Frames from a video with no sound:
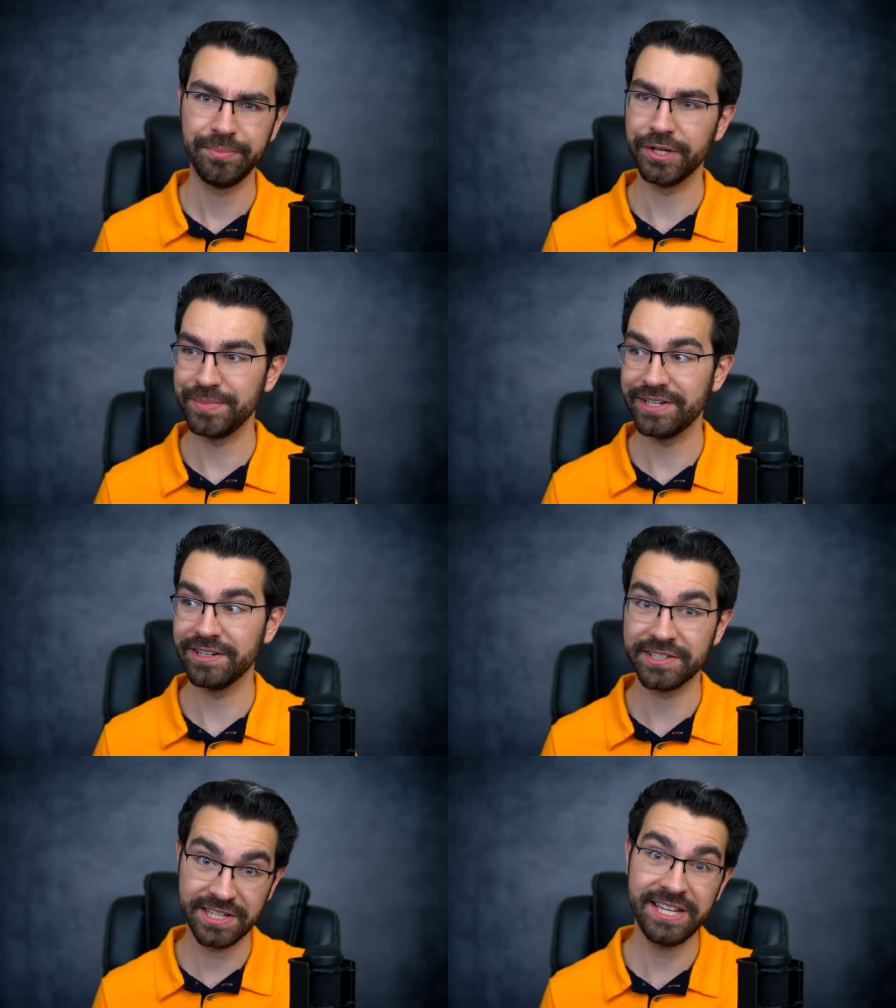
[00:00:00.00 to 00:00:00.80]
but
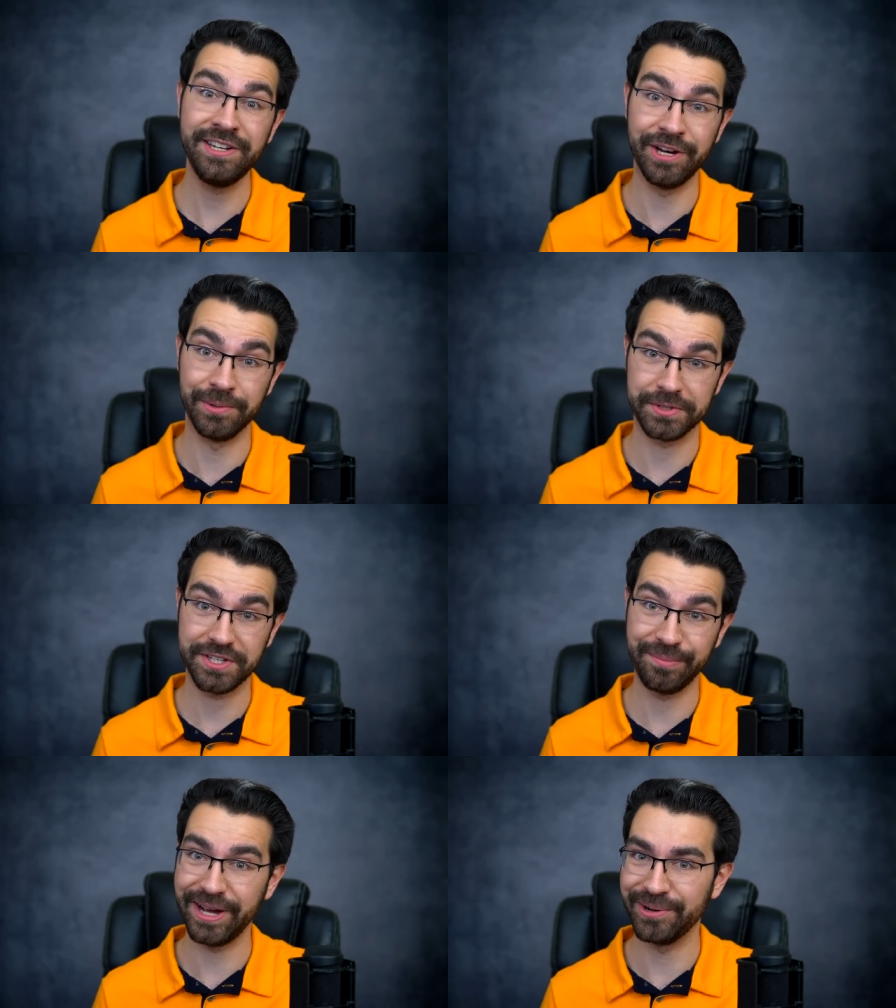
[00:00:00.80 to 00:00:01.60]
because he
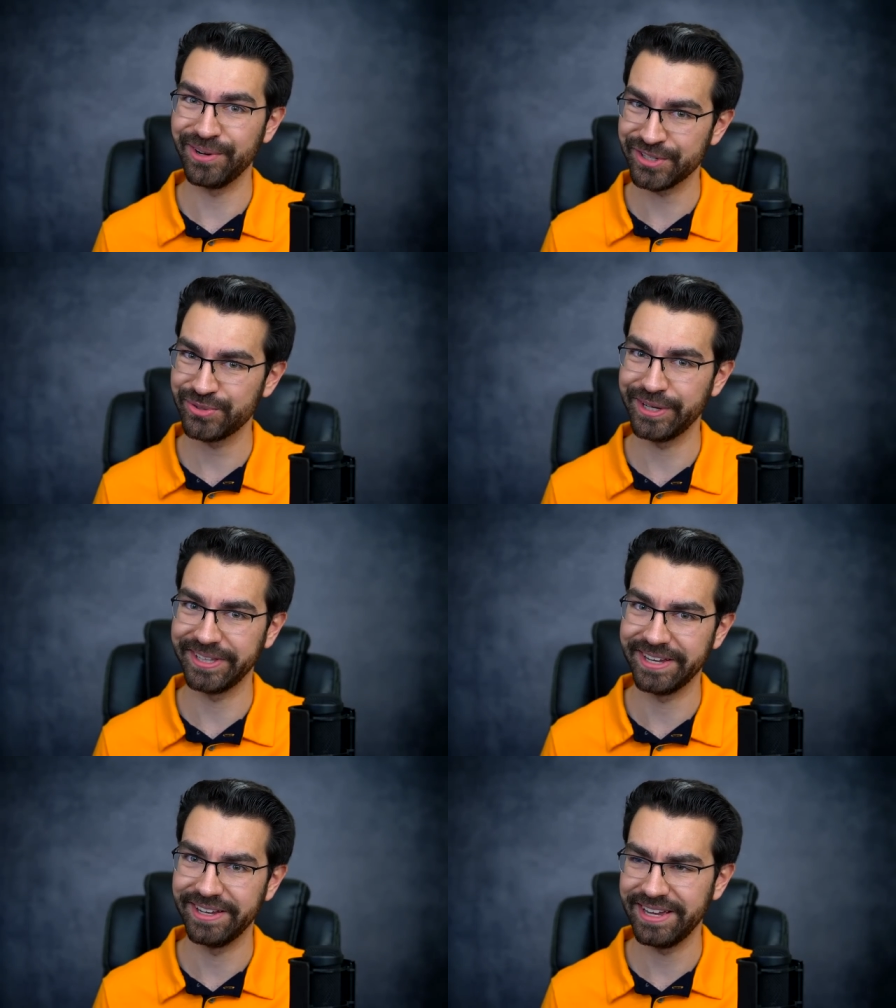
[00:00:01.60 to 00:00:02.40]
knows about
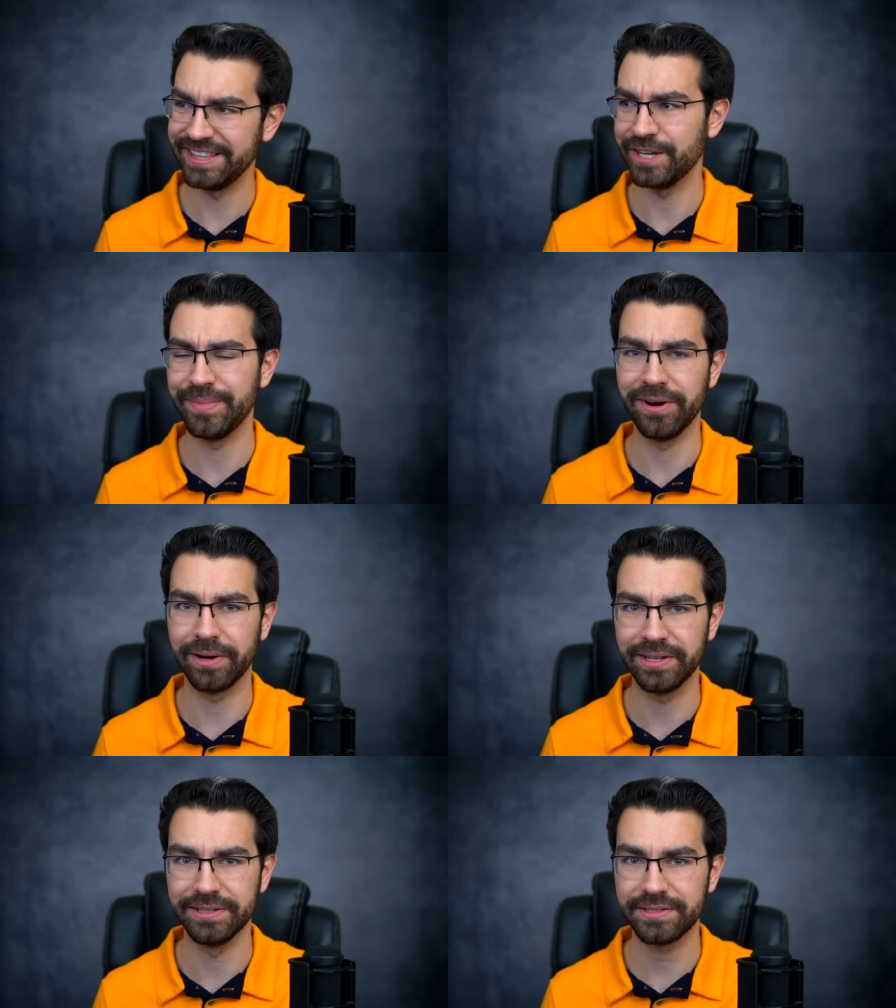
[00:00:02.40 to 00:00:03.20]
Australia and the
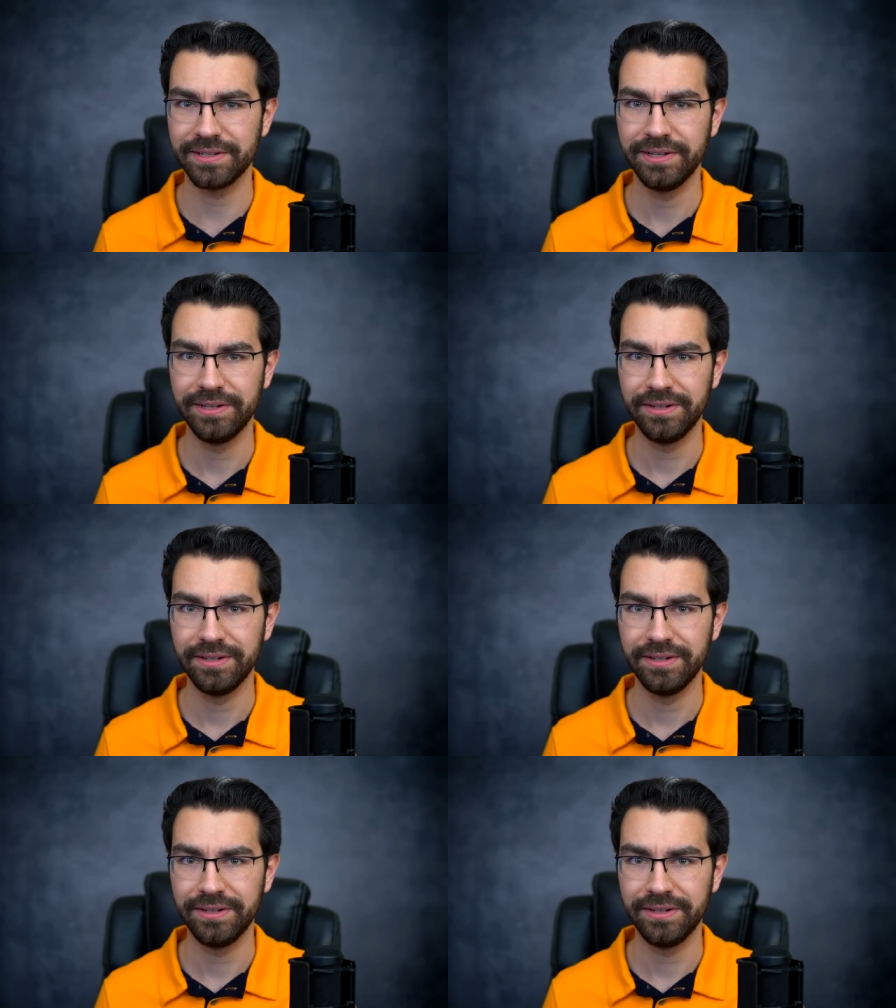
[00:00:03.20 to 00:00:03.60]
Americas.